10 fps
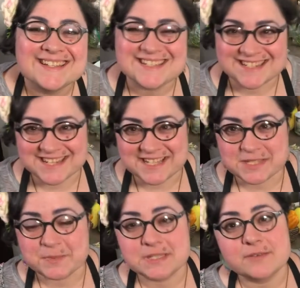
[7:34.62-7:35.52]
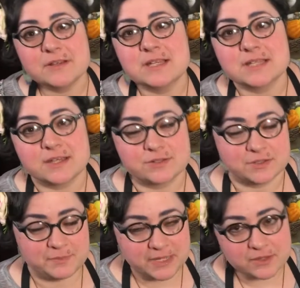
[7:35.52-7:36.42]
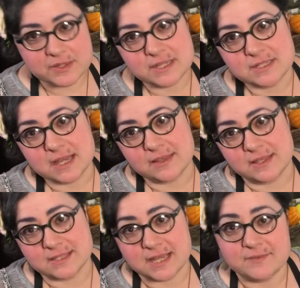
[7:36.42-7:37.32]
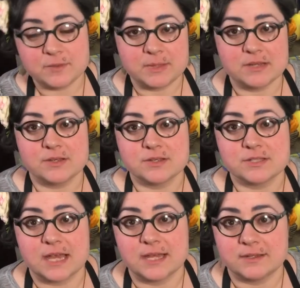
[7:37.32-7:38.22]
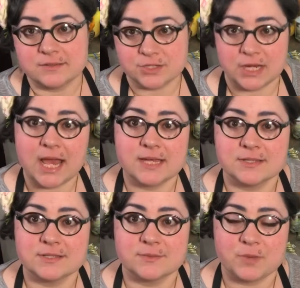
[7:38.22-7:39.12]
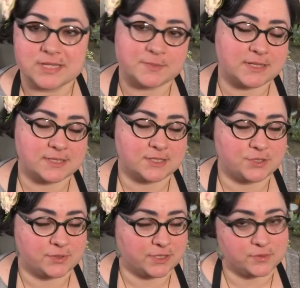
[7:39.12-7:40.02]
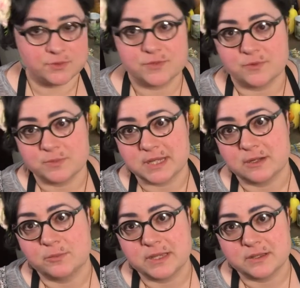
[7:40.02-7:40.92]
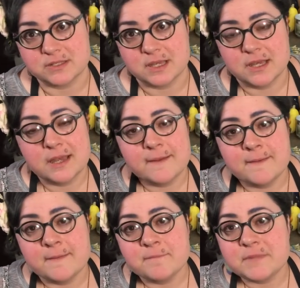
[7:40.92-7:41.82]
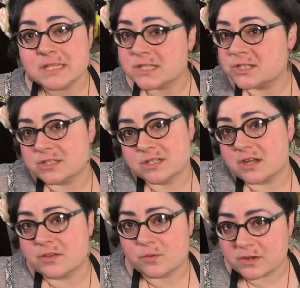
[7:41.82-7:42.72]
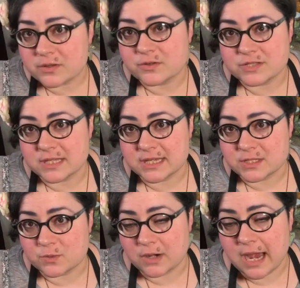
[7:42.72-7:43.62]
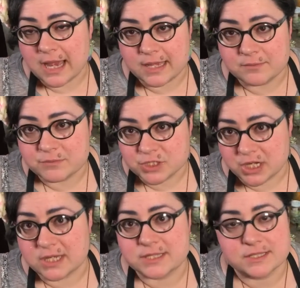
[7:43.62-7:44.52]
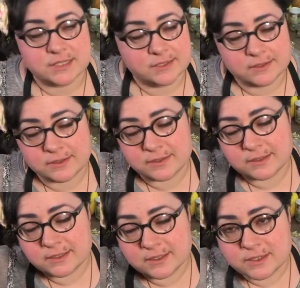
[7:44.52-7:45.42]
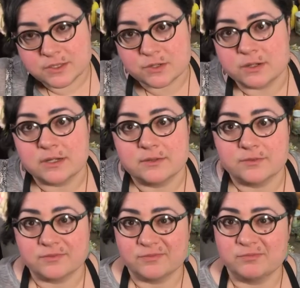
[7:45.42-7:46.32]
She does specifically say you should peel these and then save the peels, and she has some recipes that you can use for potato peels. This is just another one of those things where I am just sort of